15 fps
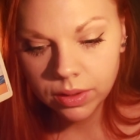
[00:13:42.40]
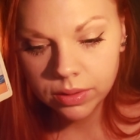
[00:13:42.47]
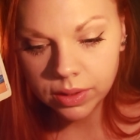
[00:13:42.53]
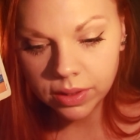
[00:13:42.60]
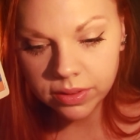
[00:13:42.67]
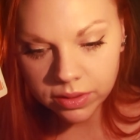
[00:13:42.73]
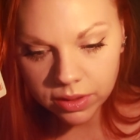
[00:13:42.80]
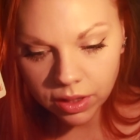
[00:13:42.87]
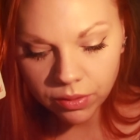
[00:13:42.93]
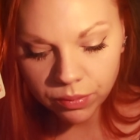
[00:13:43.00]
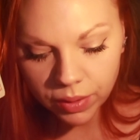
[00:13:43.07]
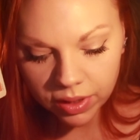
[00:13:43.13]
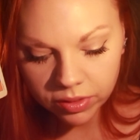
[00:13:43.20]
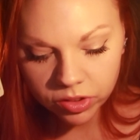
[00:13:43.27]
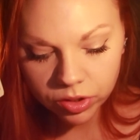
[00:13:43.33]
There's a lot of
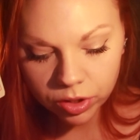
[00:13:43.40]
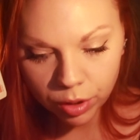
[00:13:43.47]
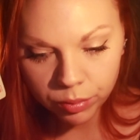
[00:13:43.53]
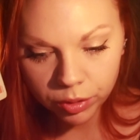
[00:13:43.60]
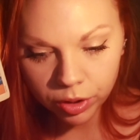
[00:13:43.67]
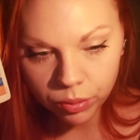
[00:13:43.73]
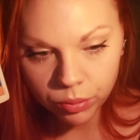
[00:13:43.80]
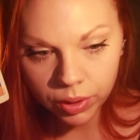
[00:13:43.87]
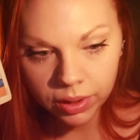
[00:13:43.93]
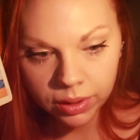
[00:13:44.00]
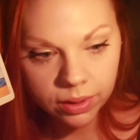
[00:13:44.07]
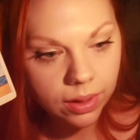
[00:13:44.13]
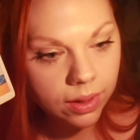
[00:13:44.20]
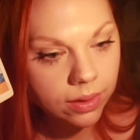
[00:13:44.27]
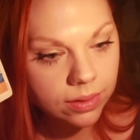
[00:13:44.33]
magic coming your
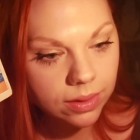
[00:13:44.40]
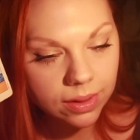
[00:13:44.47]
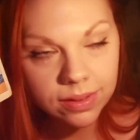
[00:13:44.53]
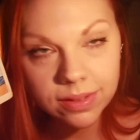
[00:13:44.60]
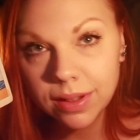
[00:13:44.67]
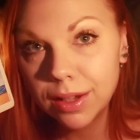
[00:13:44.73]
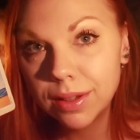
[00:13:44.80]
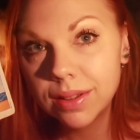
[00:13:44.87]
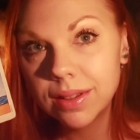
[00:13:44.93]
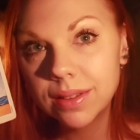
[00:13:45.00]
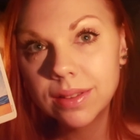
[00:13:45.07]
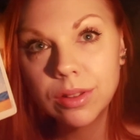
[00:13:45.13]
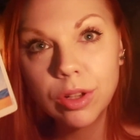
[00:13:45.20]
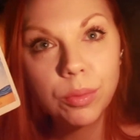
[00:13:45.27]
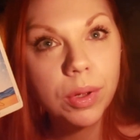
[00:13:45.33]
way, and I say
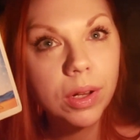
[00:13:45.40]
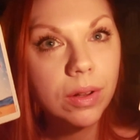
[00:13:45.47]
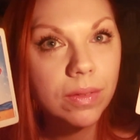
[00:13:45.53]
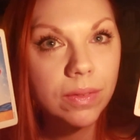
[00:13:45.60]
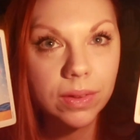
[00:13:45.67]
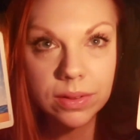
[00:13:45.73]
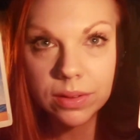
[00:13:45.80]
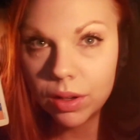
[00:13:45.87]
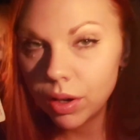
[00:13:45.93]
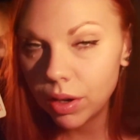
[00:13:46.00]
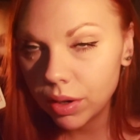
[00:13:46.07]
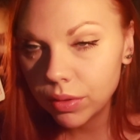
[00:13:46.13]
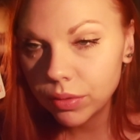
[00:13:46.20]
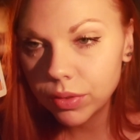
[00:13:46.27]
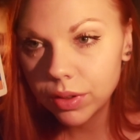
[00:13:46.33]
this no matter if it's
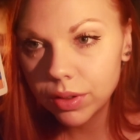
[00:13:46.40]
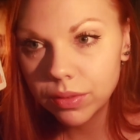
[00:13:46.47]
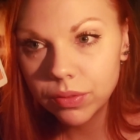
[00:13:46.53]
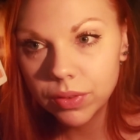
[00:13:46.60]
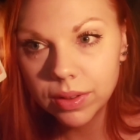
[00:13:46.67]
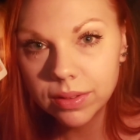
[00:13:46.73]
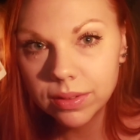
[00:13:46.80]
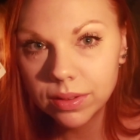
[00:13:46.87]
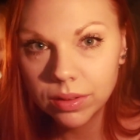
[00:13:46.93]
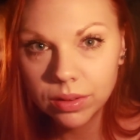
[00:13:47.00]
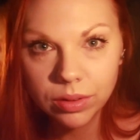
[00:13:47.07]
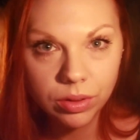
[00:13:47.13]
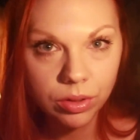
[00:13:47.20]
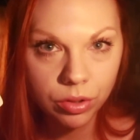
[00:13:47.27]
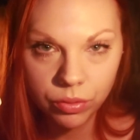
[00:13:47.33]
love or if it's
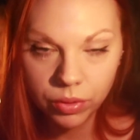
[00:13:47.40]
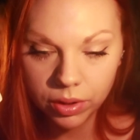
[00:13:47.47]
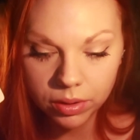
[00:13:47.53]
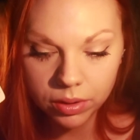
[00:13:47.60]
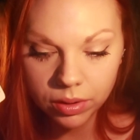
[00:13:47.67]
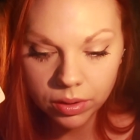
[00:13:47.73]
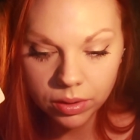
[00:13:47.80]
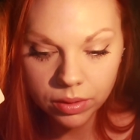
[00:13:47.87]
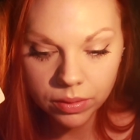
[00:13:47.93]
a career.